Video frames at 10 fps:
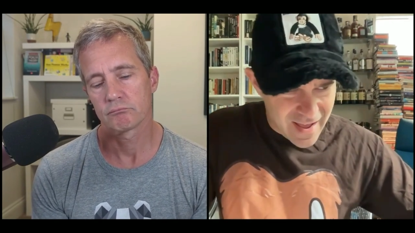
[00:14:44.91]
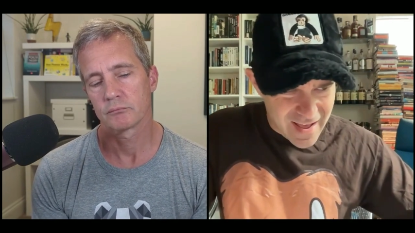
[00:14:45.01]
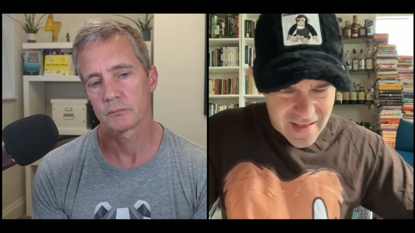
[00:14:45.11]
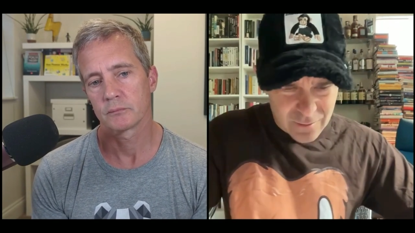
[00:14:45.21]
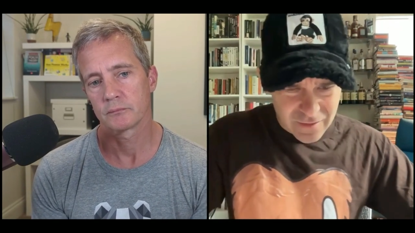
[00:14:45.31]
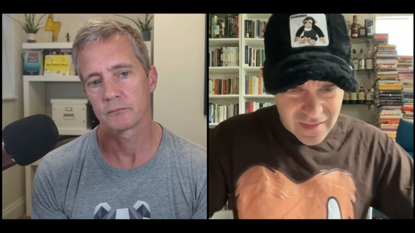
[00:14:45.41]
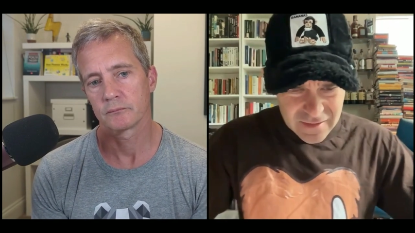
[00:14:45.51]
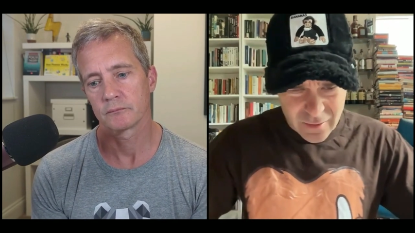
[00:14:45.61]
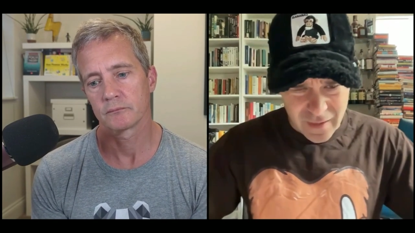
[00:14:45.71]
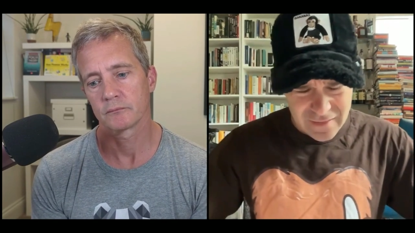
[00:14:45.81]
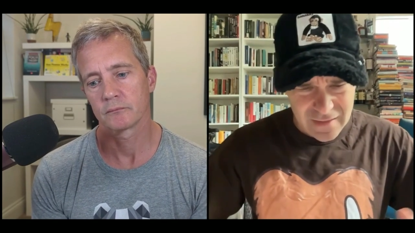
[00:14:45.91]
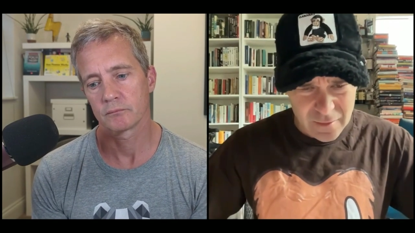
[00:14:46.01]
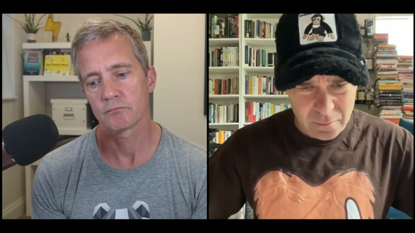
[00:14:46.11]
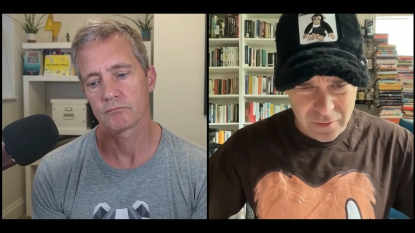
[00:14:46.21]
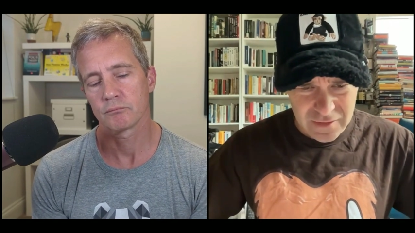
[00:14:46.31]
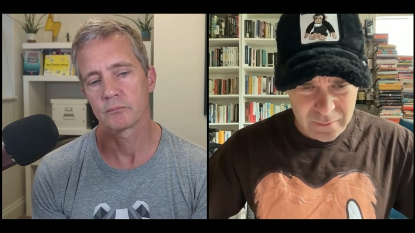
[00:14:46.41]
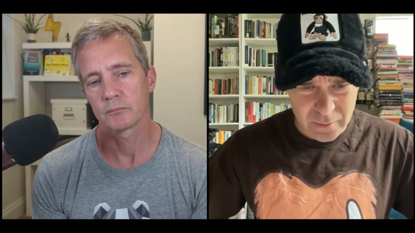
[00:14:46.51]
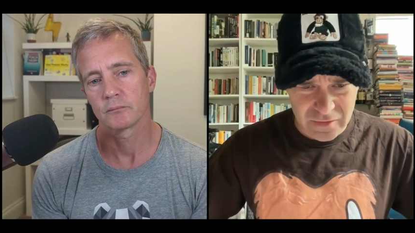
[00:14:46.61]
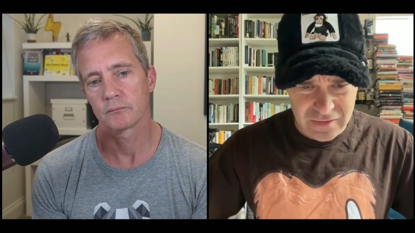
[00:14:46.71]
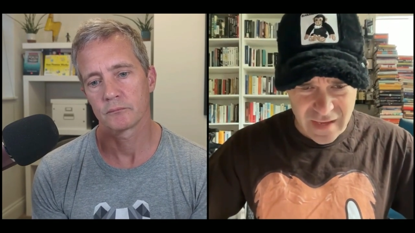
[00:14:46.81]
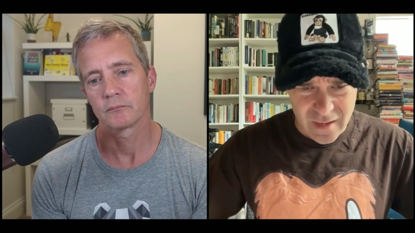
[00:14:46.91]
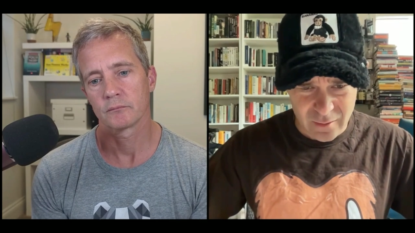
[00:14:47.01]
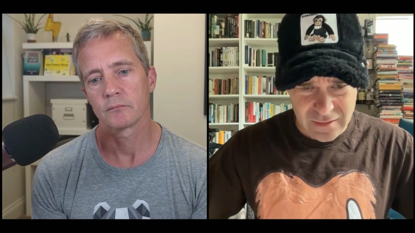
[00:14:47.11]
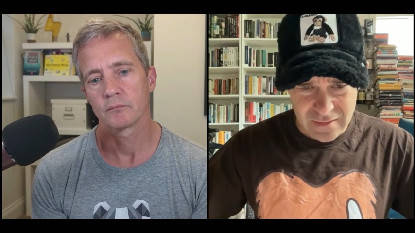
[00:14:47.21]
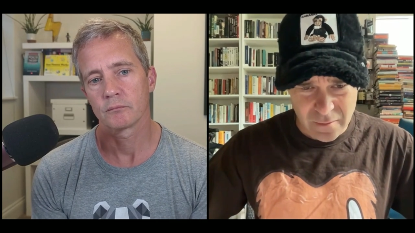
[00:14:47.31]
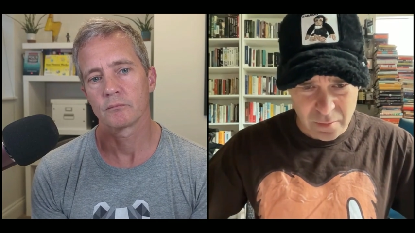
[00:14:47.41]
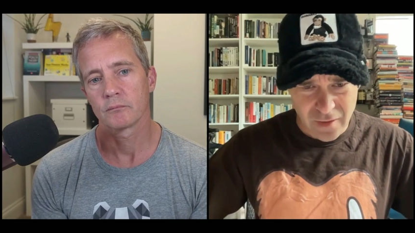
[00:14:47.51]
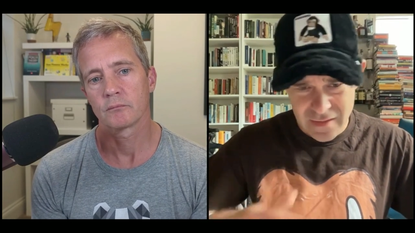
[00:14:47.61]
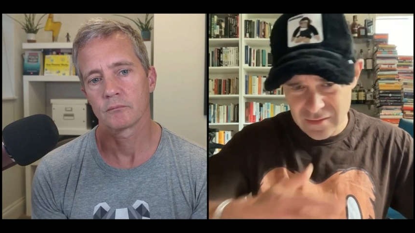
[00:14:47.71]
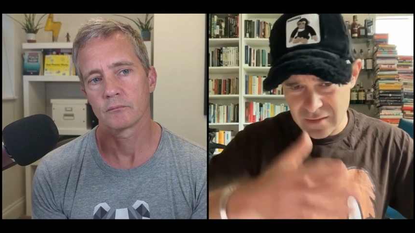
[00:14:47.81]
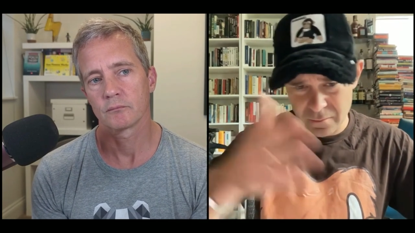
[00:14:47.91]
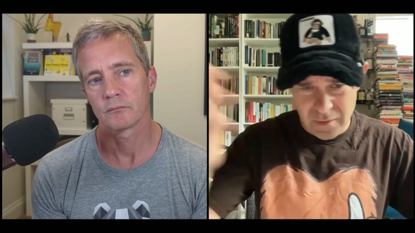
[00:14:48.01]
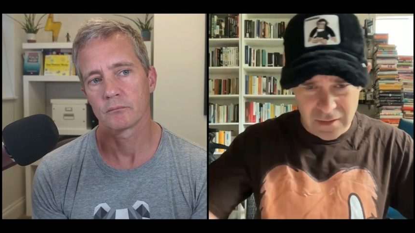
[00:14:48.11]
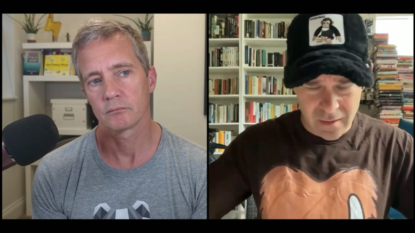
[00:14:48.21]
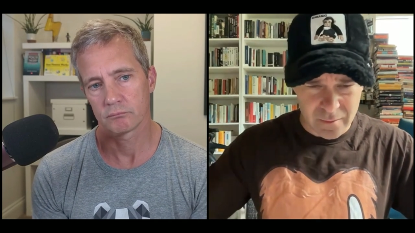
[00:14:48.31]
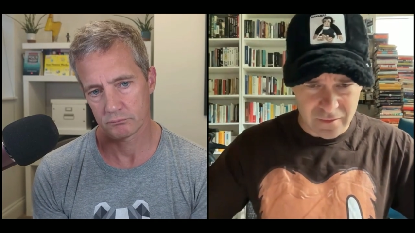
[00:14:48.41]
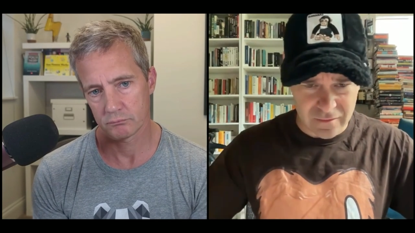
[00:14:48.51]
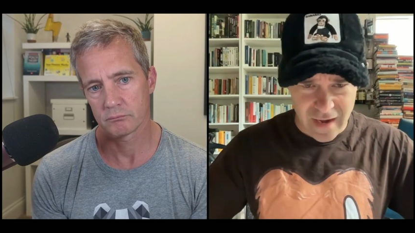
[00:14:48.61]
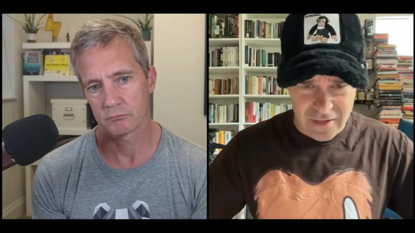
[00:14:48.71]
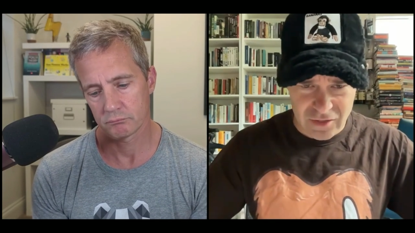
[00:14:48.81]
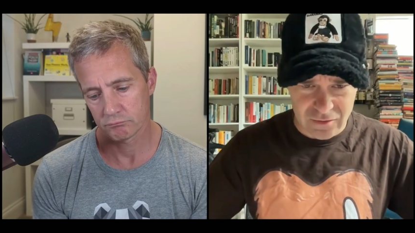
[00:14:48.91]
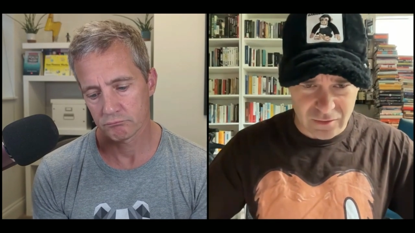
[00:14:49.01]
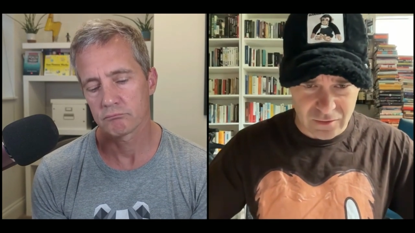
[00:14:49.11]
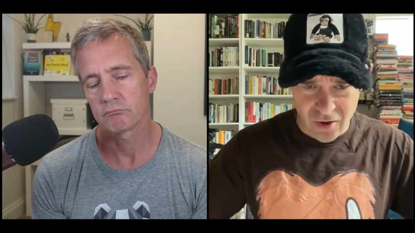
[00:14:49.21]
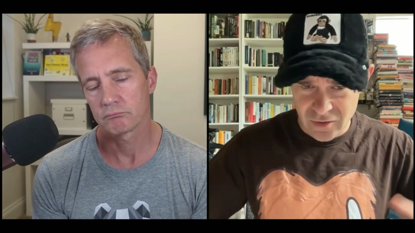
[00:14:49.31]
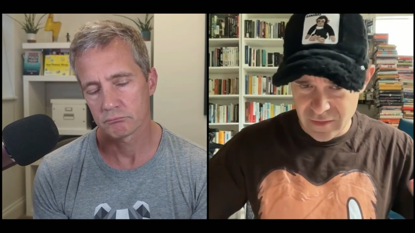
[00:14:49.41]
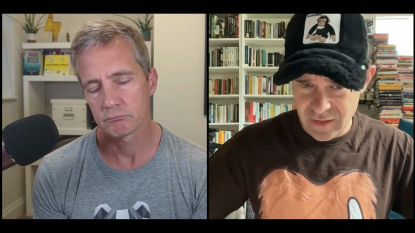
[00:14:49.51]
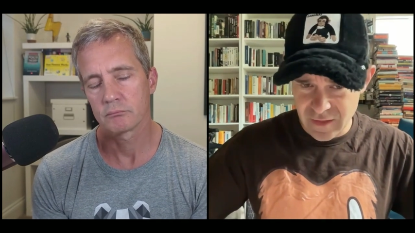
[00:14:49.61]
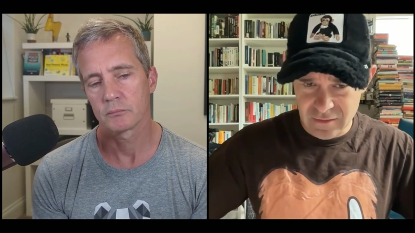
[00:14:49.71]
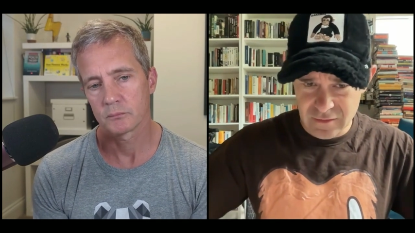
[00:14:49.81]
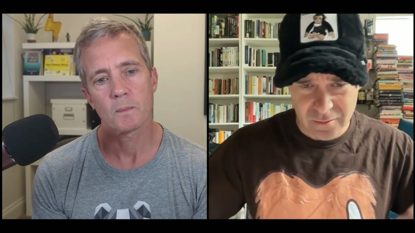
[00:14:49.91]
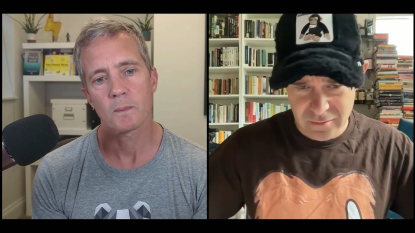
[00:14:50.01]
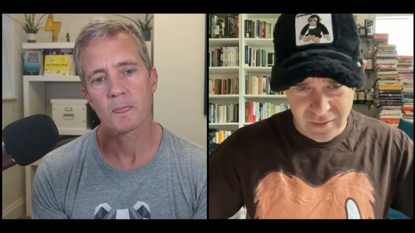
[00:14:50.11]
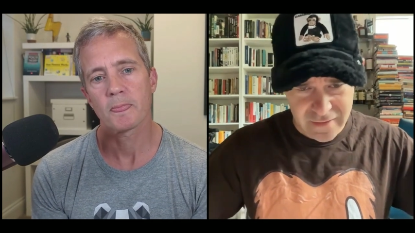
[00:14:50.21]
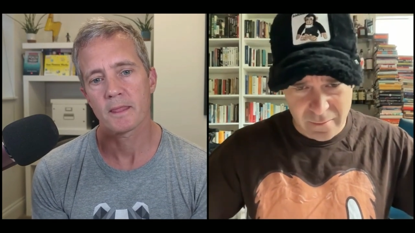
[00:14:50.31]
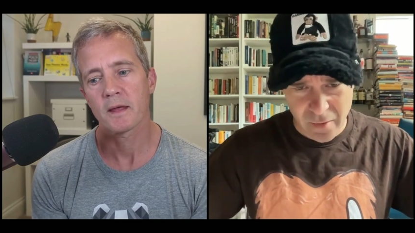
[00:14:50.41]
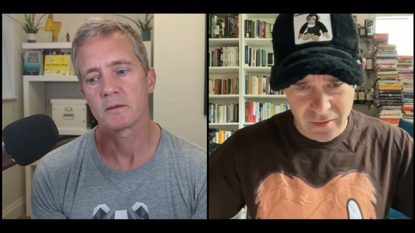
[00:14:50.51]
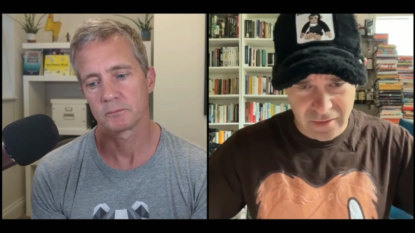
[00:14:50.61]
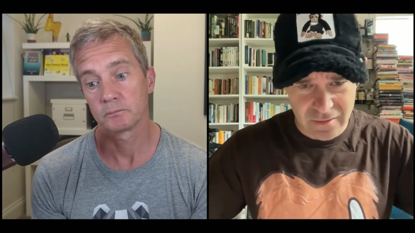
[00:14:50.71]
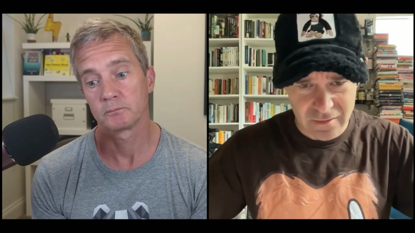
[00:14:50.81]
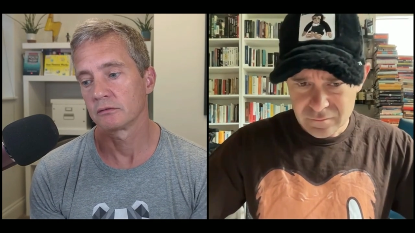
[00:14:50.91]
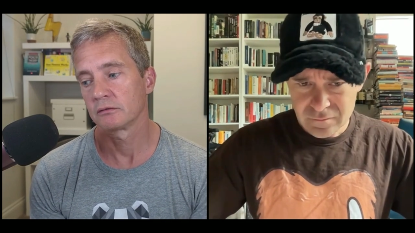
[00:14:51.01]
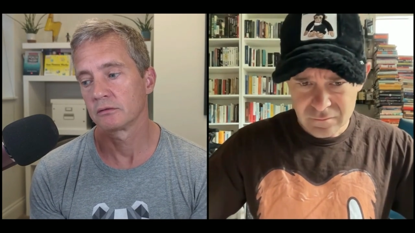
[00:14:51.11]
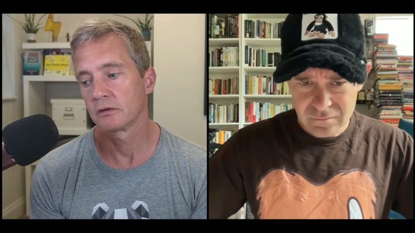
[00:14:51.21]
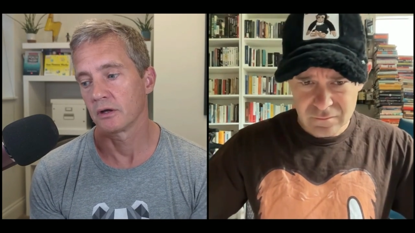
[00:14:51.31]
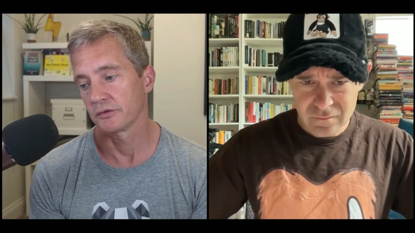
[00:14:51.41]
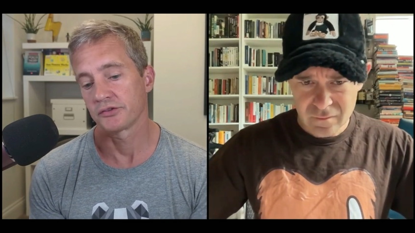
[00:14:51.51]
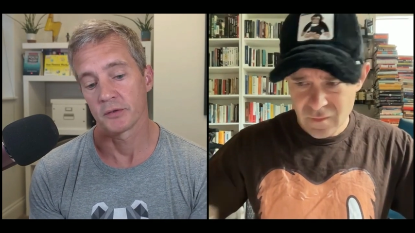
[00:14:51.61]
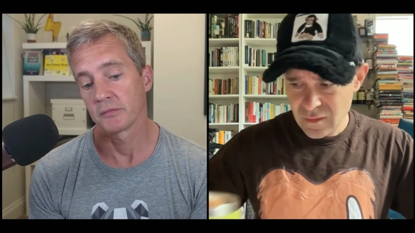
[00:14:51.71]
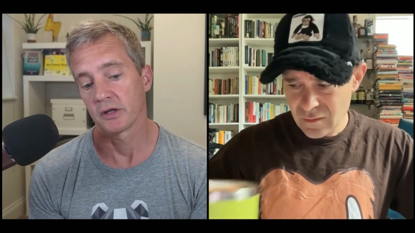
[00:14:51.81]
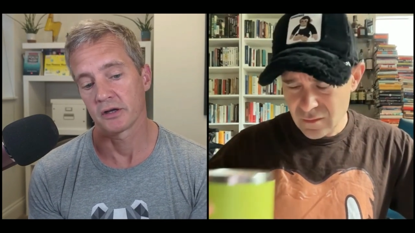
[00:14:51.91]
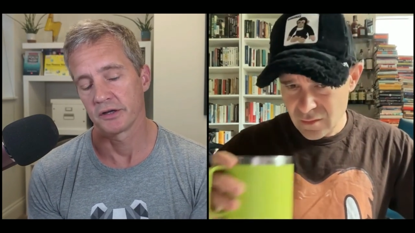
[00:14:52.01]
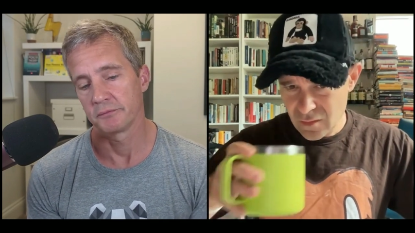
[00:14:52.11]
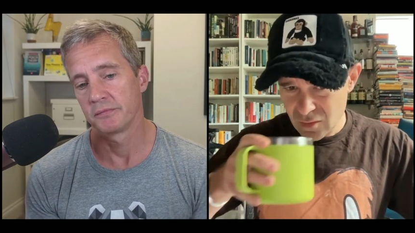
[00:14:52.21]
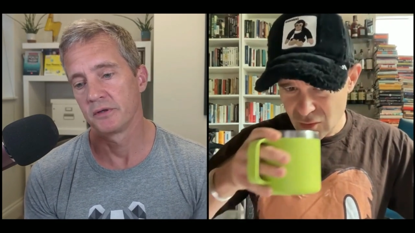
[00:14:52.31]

Speaker 1: I don't think so. I think the principle is sound and the price could become rational longer than
Speaker 2: like the market. Same. Like I